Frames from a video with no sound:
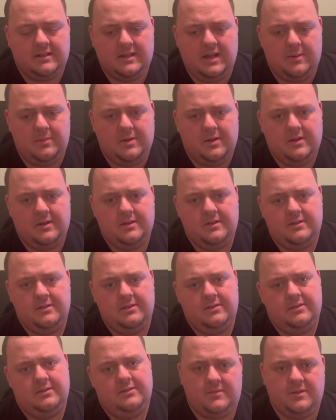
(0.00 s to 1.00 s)
Gabba
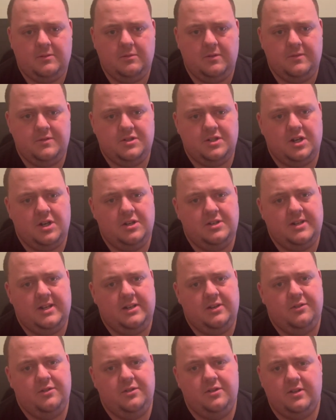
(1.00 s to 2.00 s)
with Joe
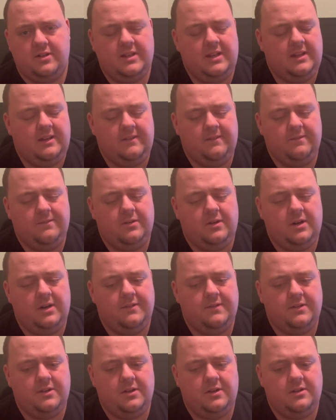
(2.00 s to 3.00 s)
Daniher kicking
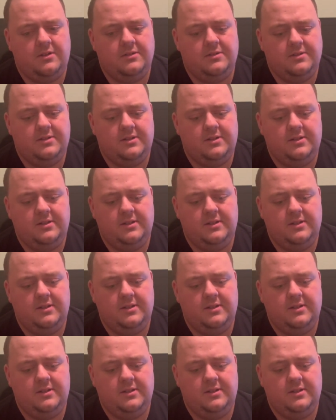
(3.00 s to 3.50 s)
five goals.